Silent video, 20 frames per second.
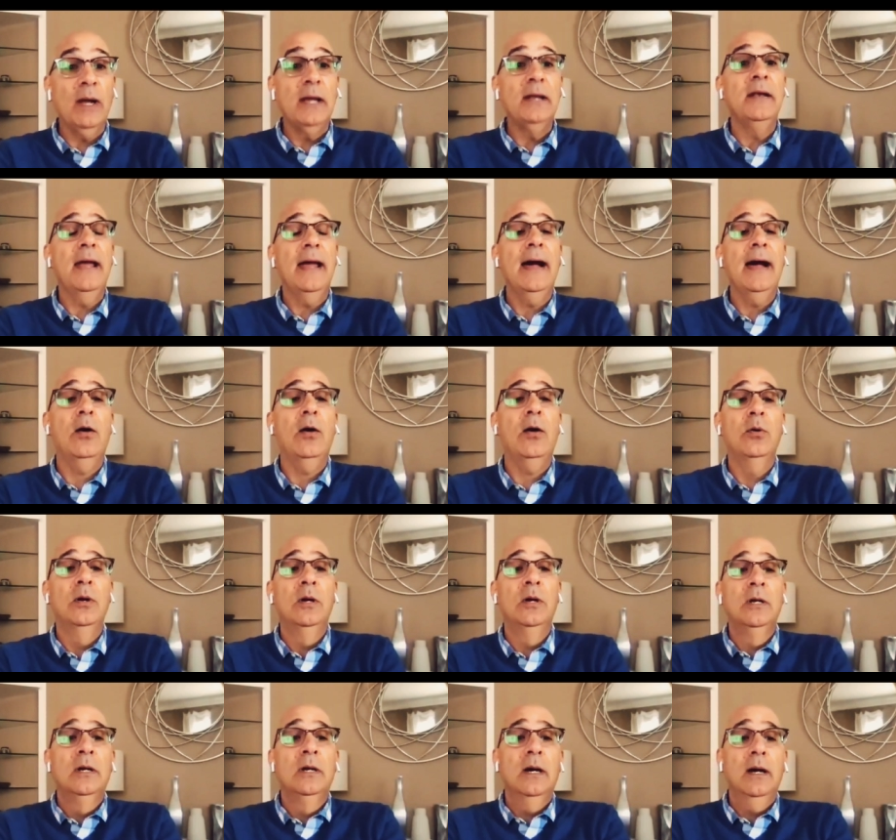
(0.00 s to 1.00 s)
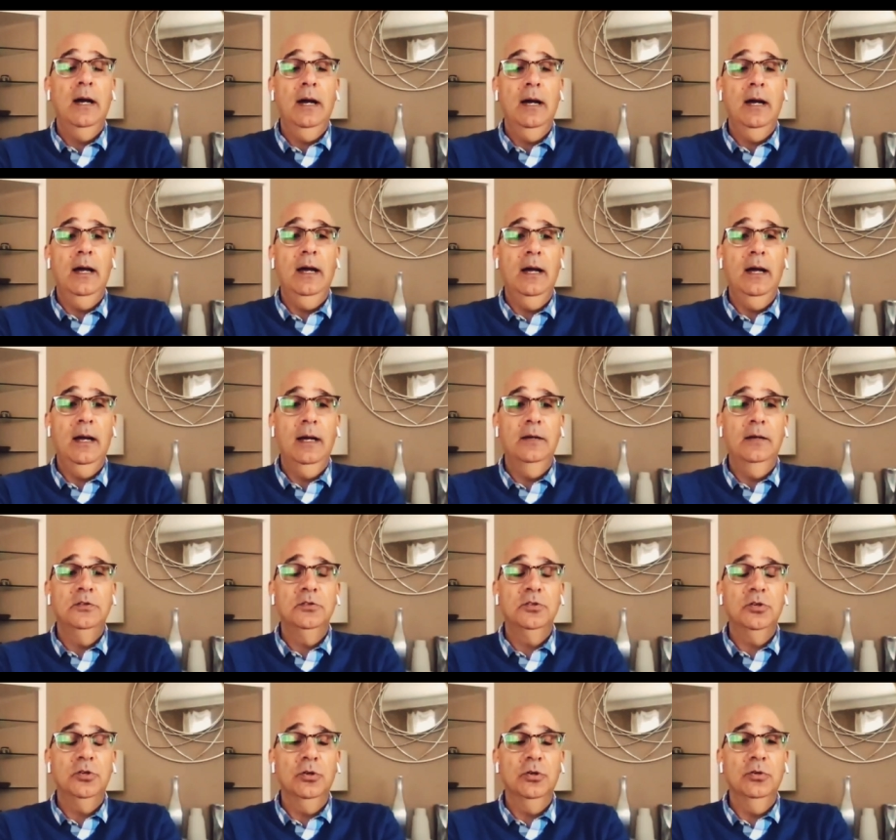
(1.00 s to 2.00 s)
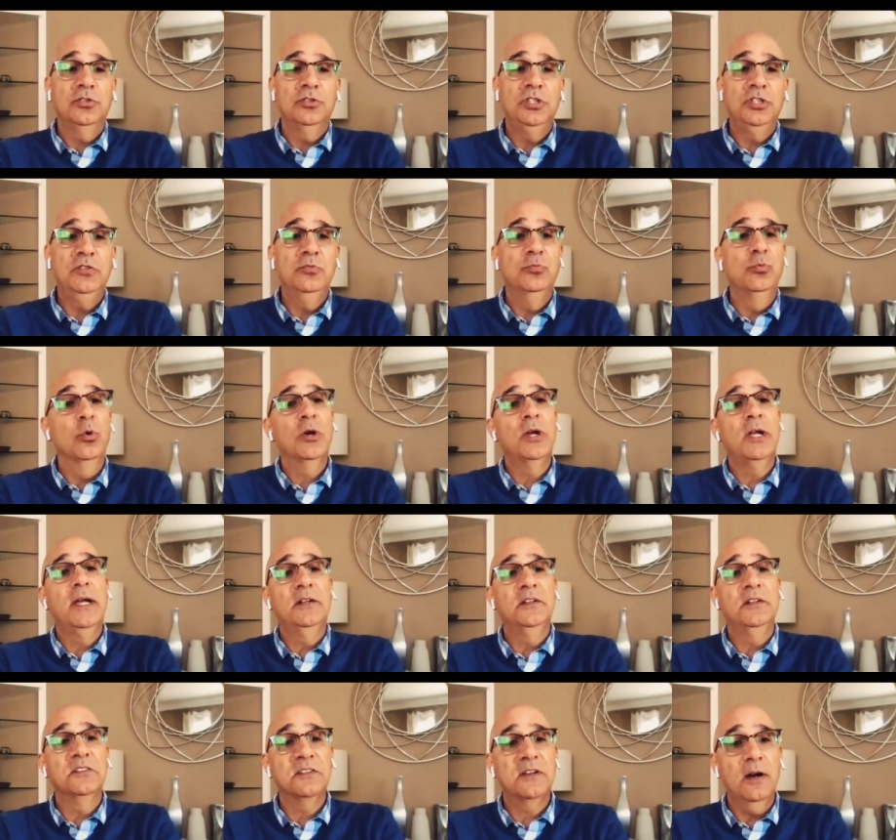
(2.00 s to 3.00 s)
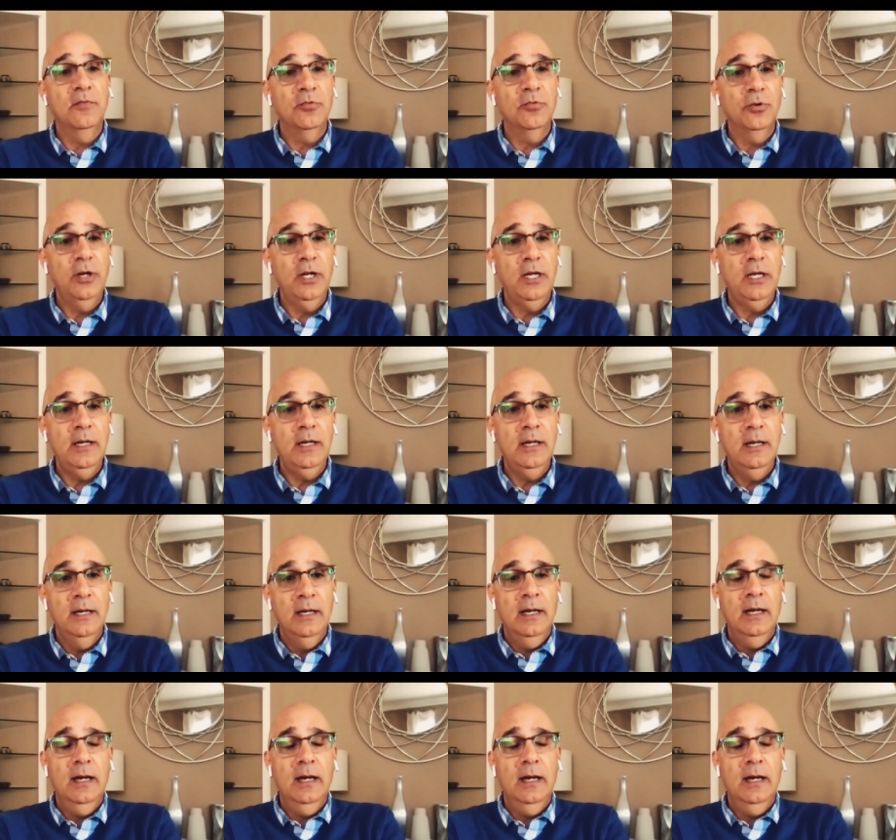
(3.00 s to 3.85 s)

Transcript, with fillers: And so right now, she's working at Discovery